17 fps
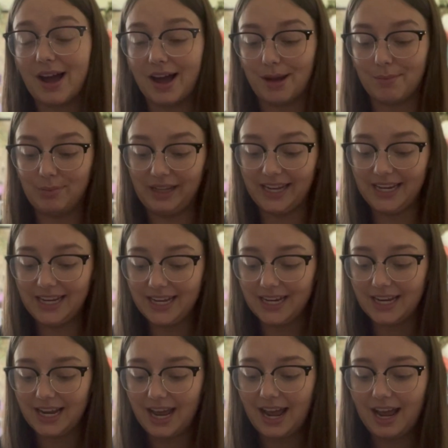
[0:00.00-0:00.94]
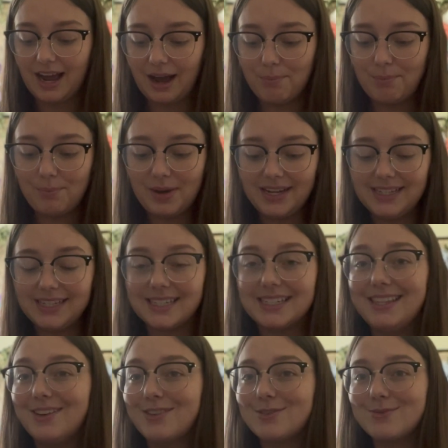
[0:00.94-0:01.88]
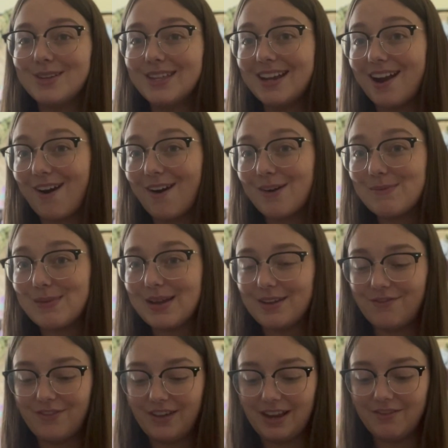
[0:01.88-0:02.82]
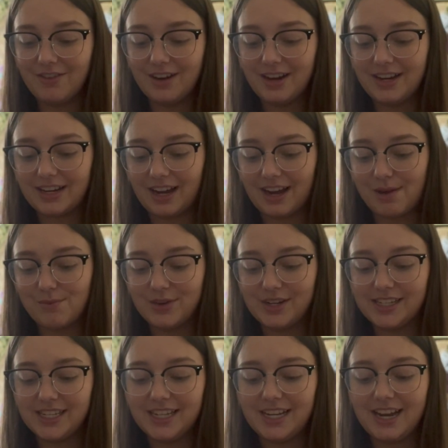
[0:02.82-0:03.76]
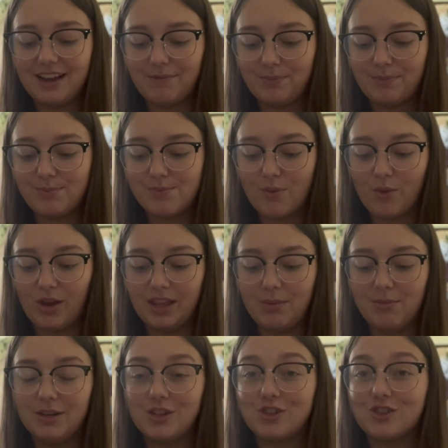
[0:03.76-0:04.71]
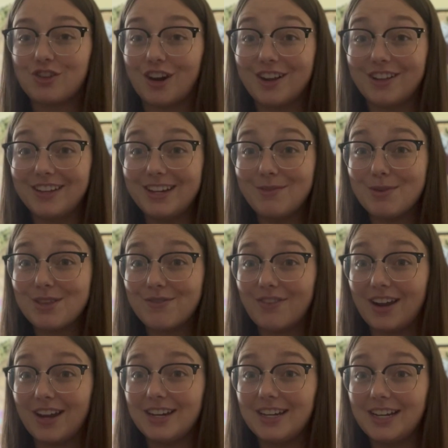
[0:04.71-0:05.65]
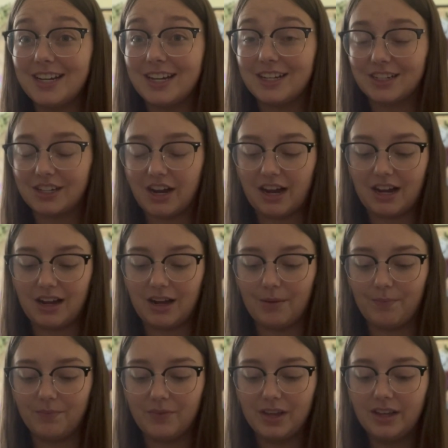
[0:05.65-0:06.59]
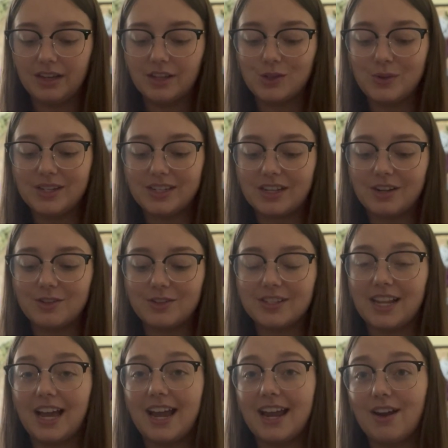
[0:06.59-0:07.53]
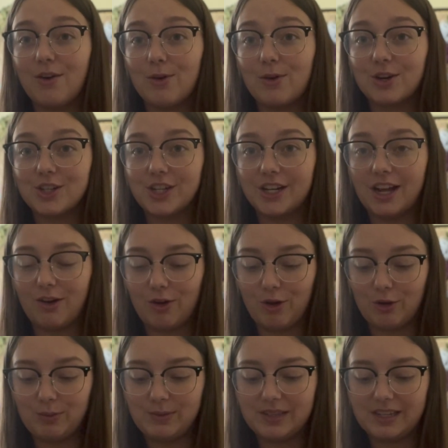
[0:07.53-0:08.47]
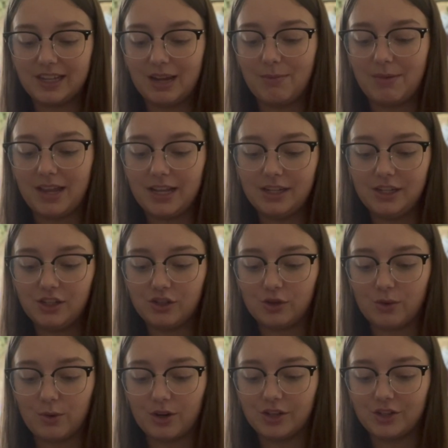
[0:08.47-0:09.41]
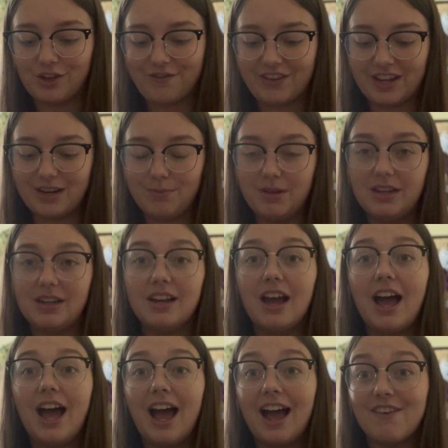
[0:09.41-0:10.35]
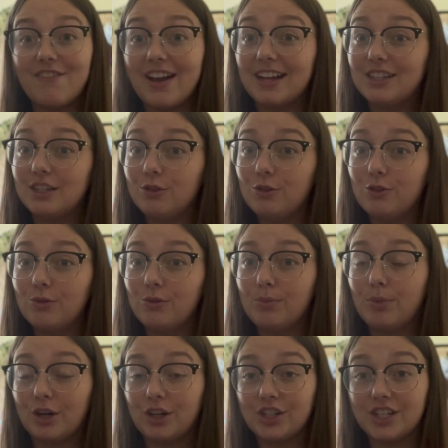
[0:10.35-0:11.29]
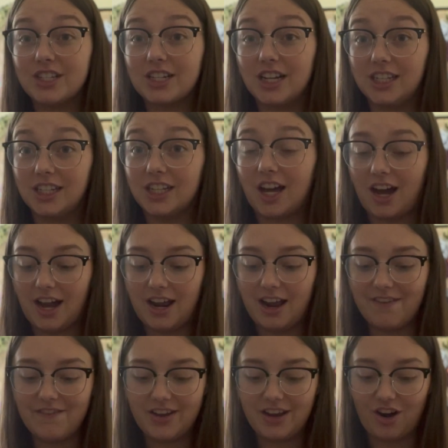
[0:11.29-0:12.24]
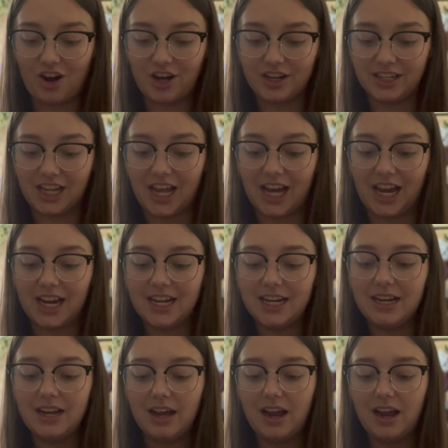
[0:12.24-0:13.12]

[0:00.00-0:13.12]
Blanket, but those really aren't my favorite. Recently I've really been struggling with finding Sweet Snuggles Light or Chanel Home Slim in stores. So I've had to purchase a lot of it online,